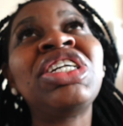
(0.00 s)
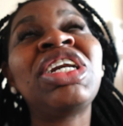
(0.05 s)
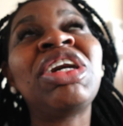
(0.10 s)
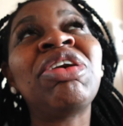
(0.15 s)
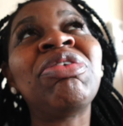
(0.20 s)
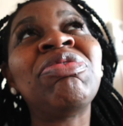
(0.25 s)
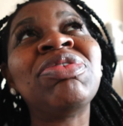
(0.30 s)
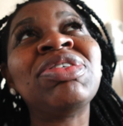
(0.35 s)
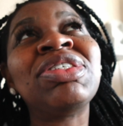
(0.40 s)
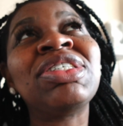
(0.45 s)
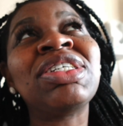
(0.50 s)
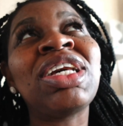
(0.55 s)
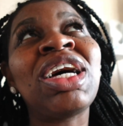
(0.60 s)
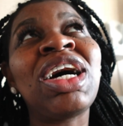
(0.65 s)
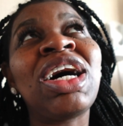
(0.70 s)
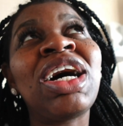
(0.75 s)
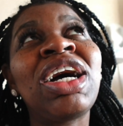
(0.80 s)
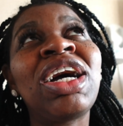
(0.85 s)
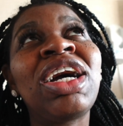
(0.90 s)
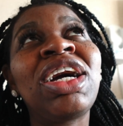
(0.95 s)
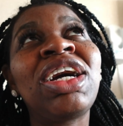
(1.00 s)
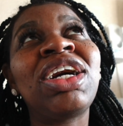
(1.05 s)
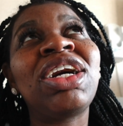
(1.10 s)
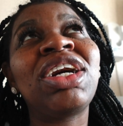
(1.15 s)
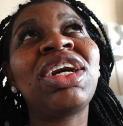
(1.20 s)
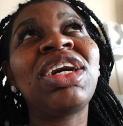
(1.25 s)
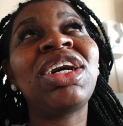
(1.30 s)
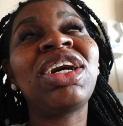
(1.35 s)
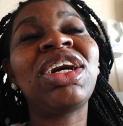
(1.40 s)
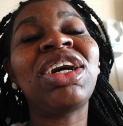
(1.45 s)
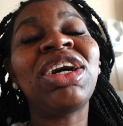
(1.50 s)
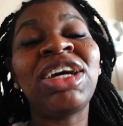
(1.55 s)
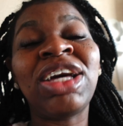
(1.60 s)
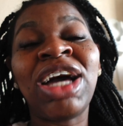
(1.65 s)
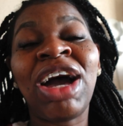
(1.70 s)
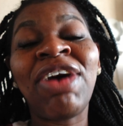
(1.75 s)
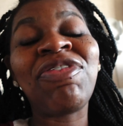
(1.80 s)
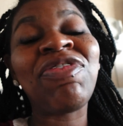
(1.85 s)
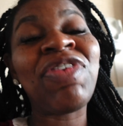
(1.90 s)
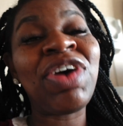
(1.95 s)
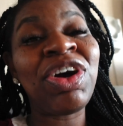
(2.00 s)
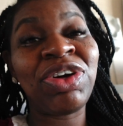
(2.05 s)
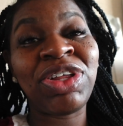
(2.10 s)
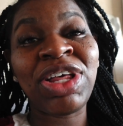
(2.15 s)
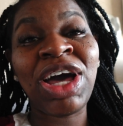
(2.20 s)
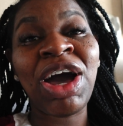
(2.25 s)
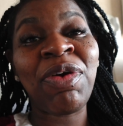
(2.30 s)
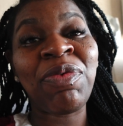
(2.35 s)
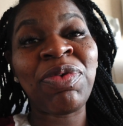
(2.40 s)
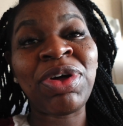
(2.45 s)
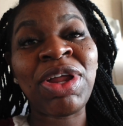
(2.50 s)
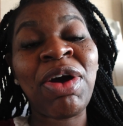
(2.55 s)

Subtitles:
and was like, I felt that one.